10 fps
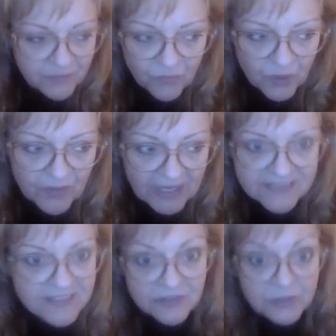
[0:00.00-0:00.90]
what do I
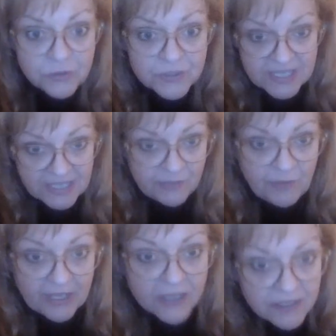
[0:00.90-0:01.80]
got to lose
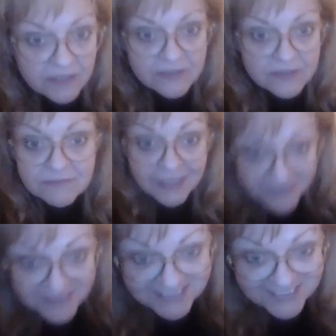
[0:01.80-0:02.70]
anyway?
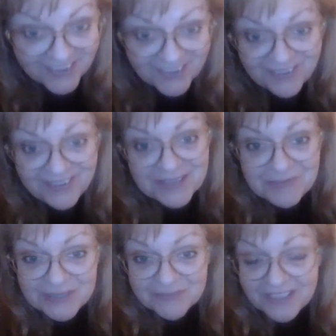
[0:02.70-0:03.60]
I
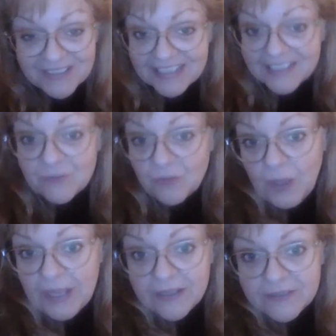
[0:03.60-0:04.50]
mean, really,
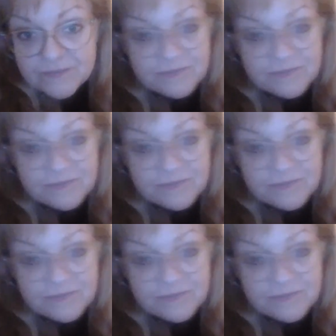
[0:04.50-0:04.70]
what?